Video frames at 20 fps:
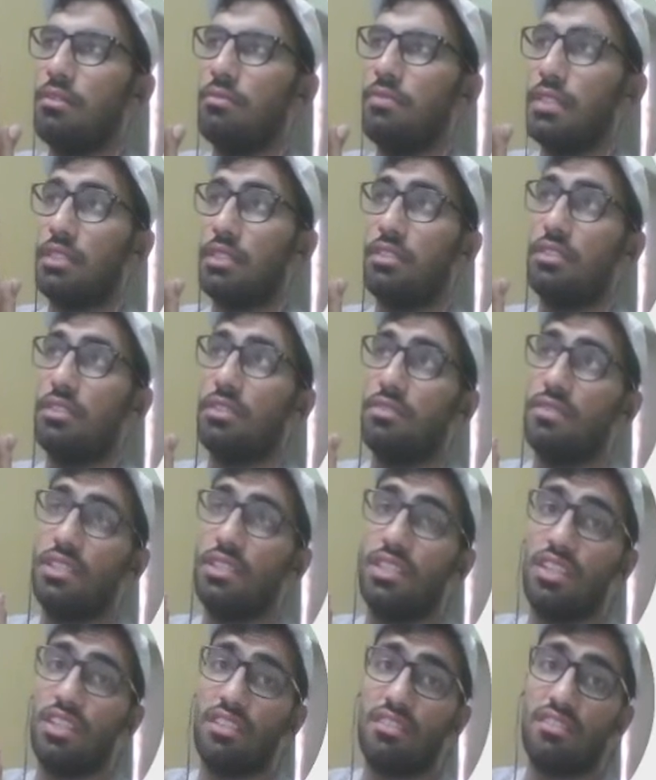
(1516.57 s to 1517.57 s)
firstly it
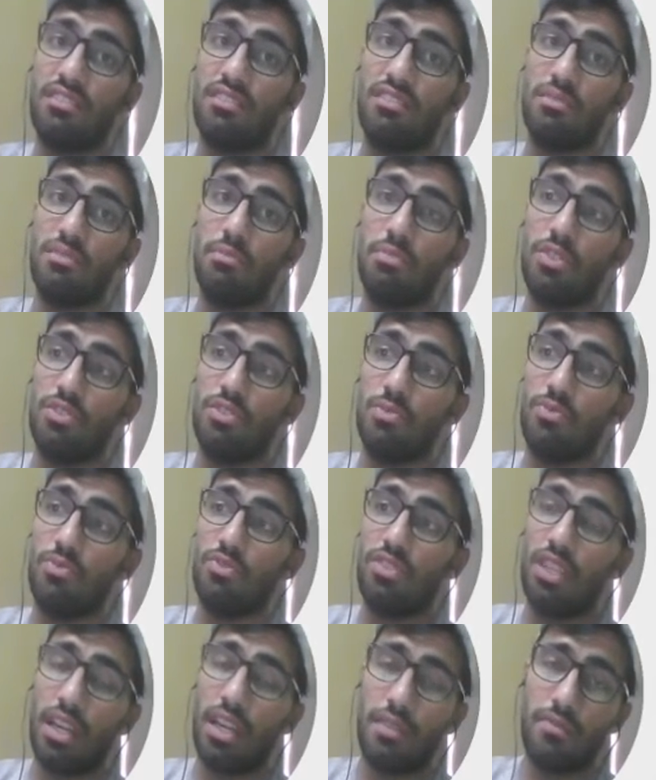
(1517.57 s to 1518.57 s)
will take much
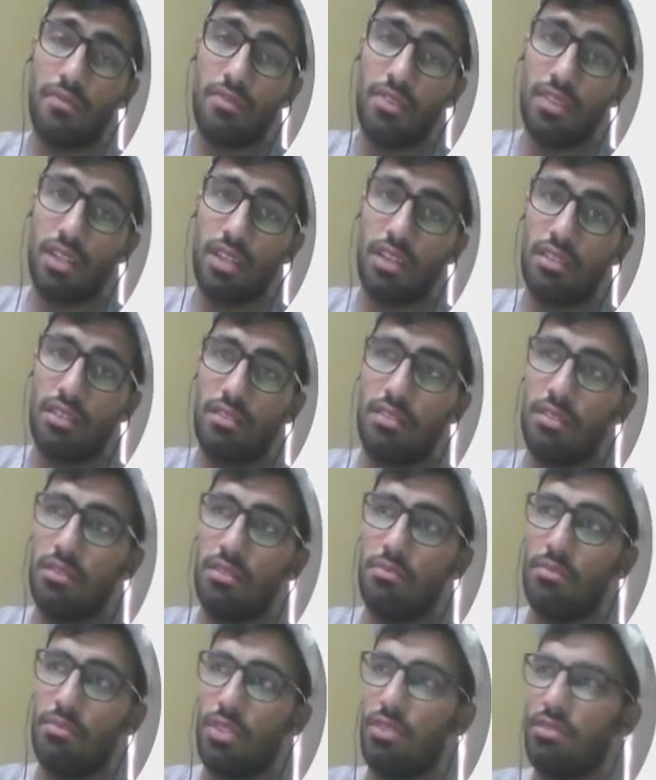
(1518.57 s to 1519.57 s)
more time for the
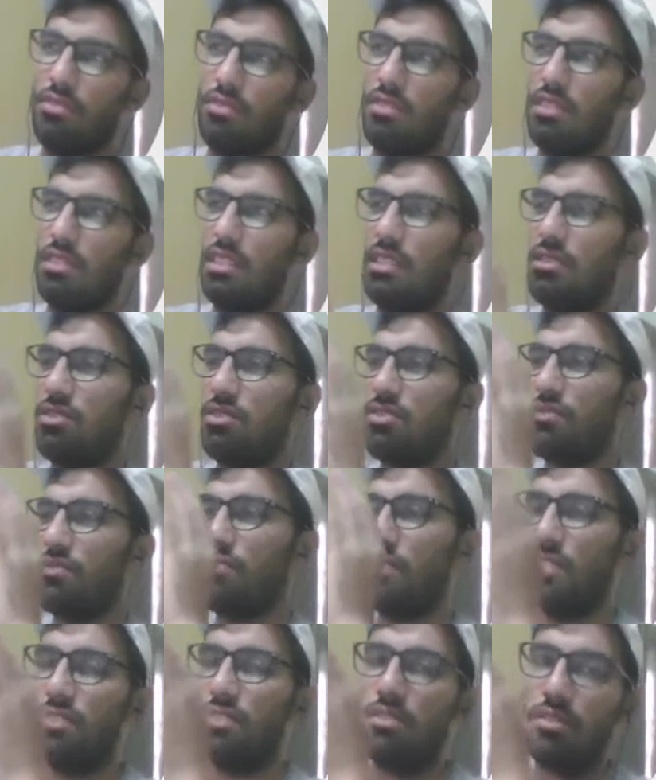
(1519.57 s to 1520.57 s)
algorithm, because each
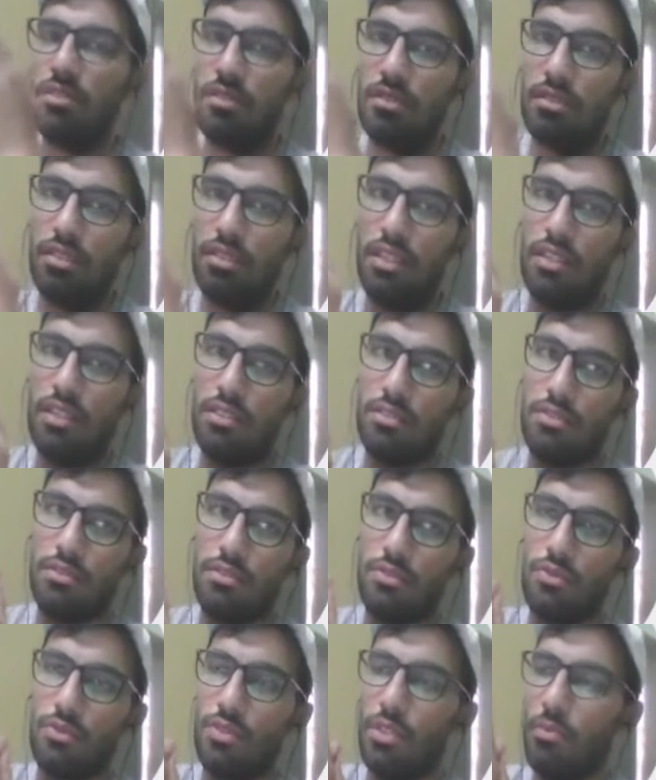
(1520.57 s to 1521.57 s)
feature has
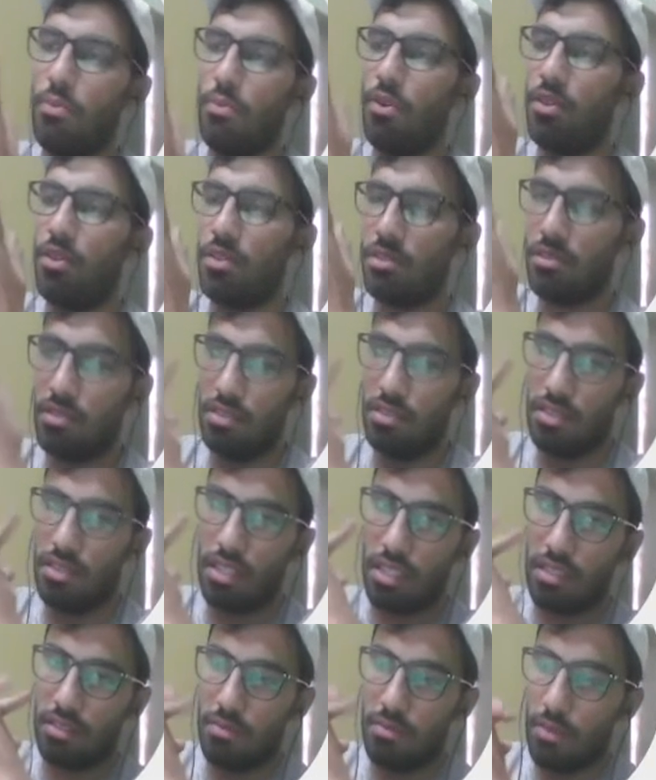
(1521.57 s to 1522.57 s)
its own importance, it
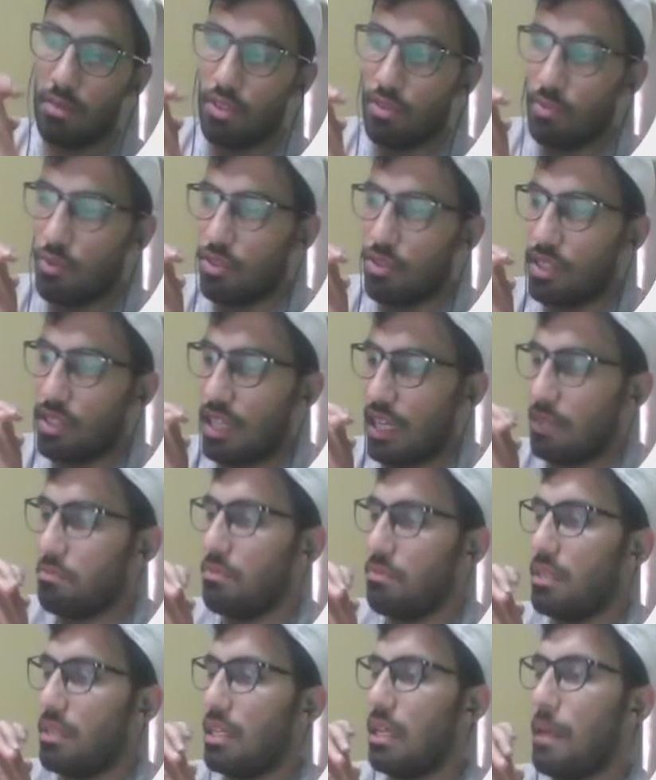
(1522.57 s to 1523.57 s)
takes much more time.
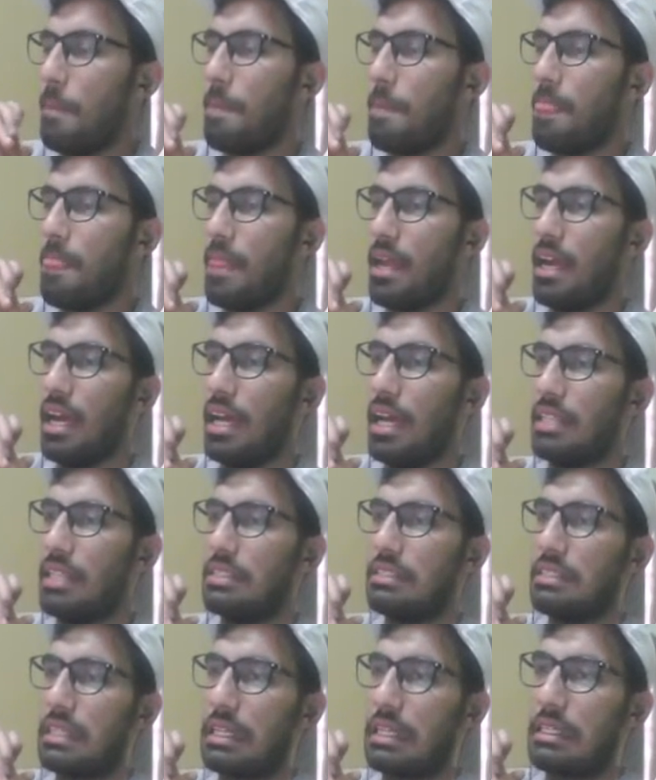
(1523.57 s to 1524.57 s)

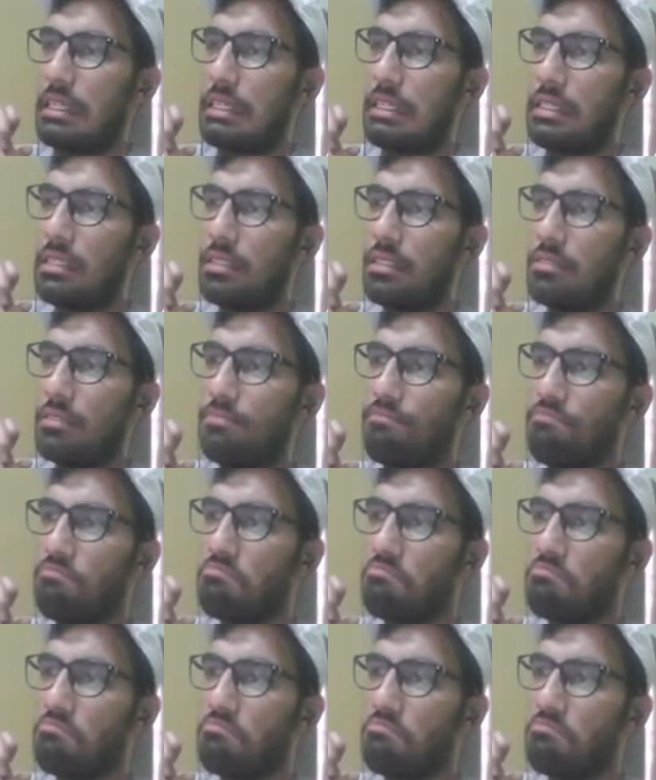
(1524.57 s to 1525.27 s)
And secondly,